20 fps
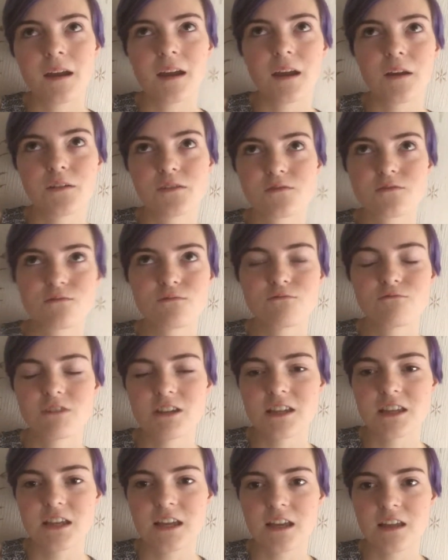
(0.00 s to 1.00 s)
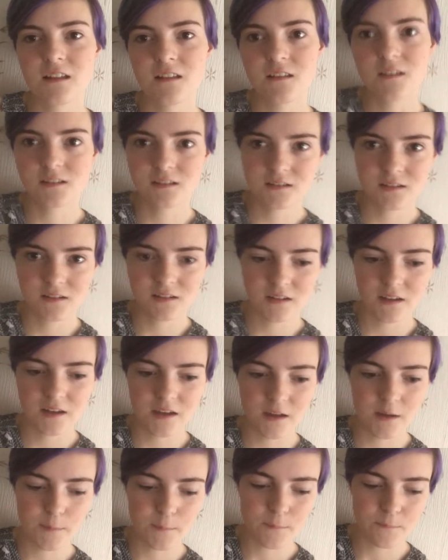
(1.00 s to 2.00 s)
I was really ill
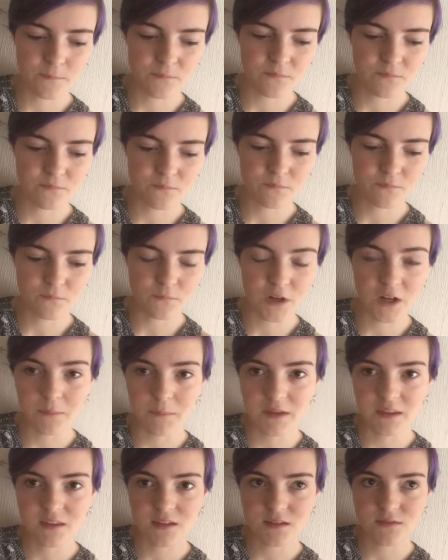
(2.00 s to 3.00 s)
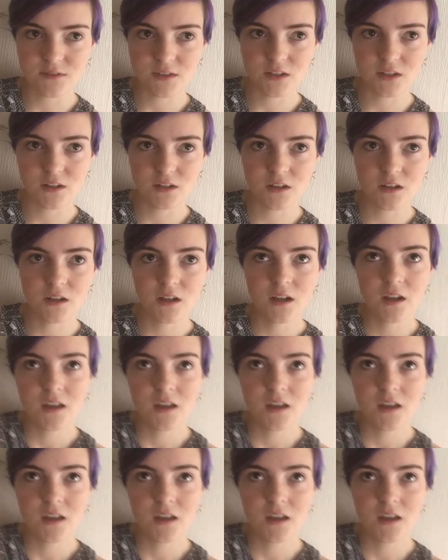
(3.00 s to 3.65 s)
when I made this video,